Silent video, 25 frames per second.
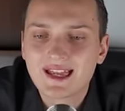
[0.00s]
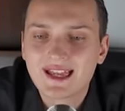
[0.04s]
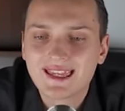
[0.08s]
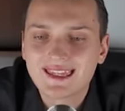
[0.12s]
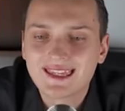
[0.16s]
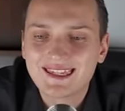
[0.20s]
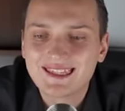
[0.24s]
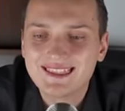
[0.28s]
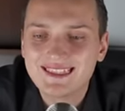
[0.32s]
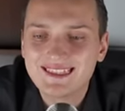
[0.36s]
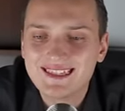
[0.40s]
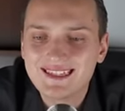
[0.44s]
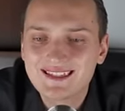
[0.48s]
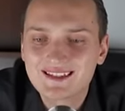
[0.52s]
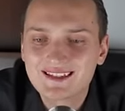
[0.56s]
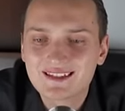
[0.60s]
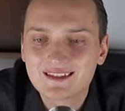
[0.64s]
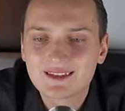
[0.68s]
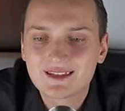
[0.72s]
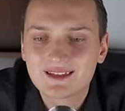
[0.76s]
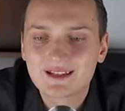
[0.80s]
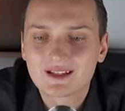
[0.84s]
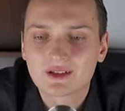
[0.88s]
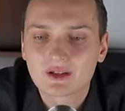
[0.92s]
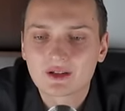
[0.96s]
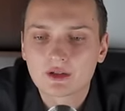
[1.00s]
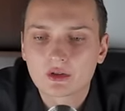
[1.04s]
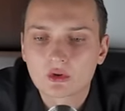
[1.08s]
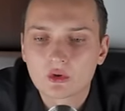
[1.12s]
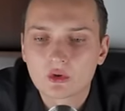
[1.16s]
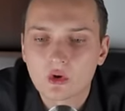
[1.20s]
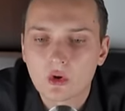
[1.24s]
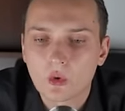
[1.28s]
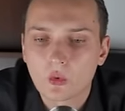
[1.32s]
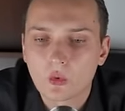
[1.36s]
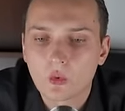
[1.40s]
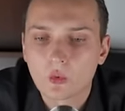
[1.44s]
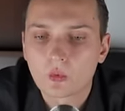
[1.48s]
It didn't
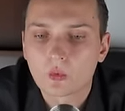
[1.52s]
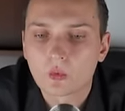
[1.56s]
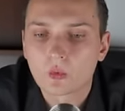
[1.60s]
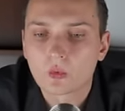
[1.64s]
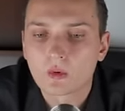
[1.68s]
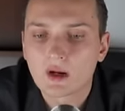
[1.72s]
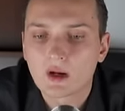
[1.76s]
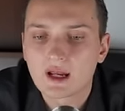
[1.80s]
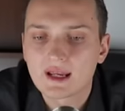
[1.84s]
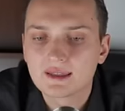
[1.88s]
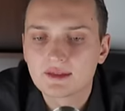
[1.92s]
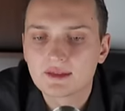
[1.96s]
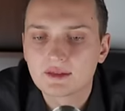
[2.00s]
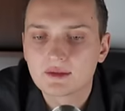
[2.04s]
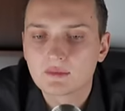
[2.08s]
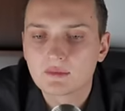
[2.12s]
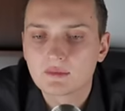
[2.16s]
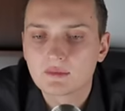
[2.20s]
grow, right?